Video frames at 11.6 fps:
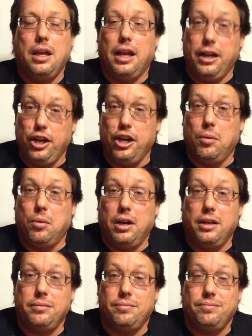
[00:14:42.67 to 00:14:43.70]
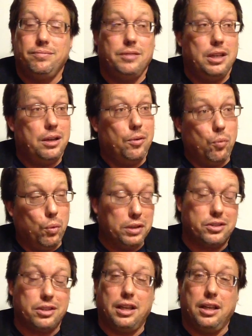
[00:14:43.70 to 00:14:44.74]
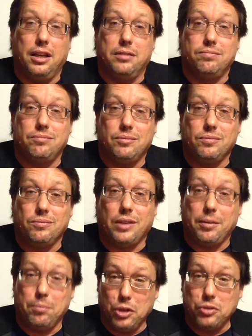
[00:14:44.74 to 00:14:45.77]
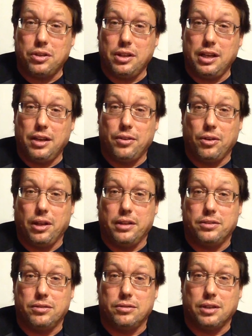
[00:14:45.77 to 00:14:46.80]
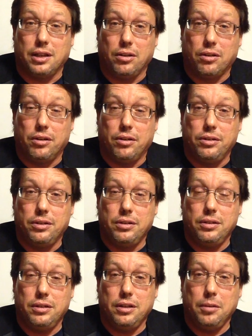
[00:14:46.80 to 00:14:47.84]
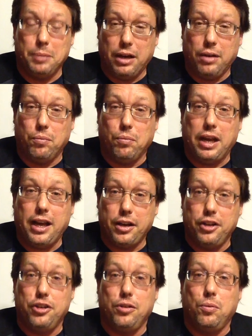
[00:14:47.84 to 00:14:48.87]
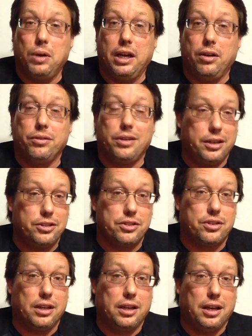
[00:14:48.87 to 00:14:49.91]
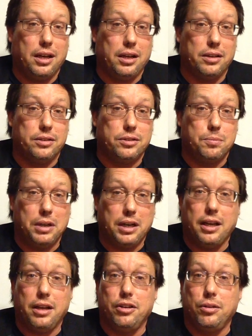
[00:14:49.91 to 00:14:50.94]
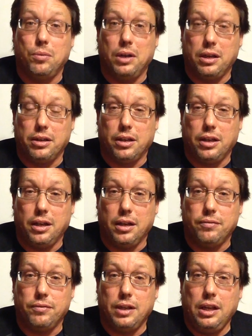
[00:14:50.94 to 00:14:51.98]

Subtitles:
And you know what? Once again, like most of the other lessons I learned about how to do well, not just in college, but how to do well in life,